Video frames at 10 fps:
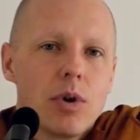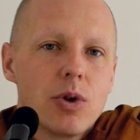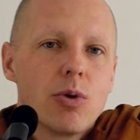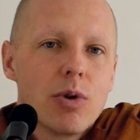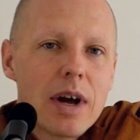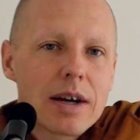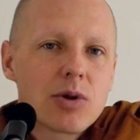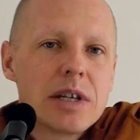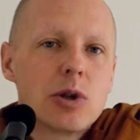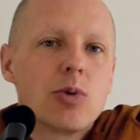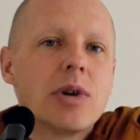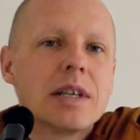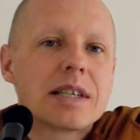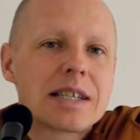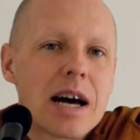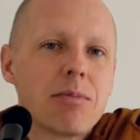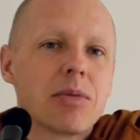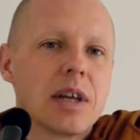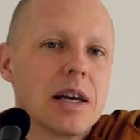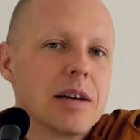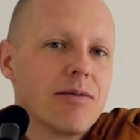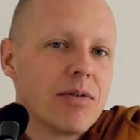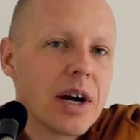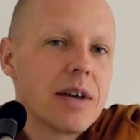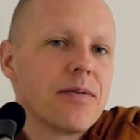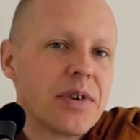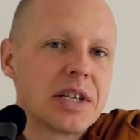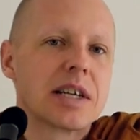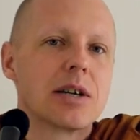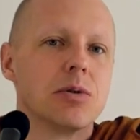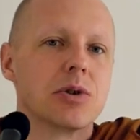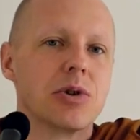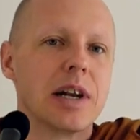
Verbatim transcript: you actually doing something very physical to